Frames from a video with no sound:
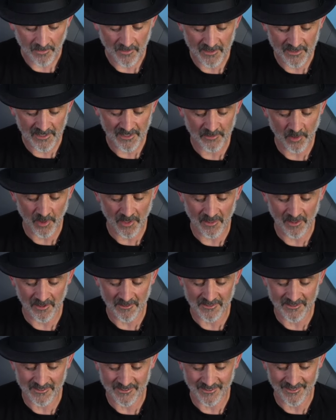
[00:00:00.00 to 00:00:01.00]
that I did.
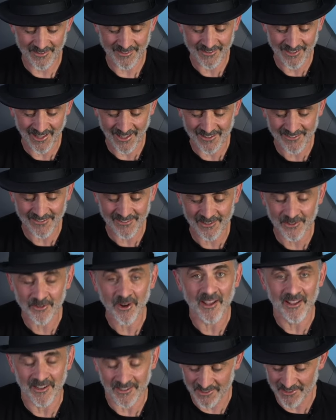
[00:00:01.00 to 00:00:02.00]

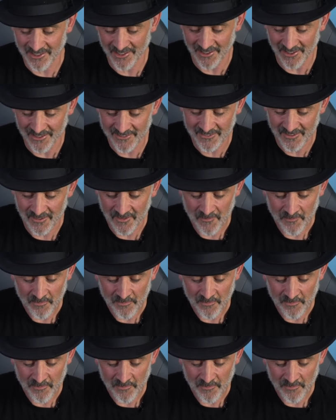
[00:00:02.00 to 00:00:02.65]
The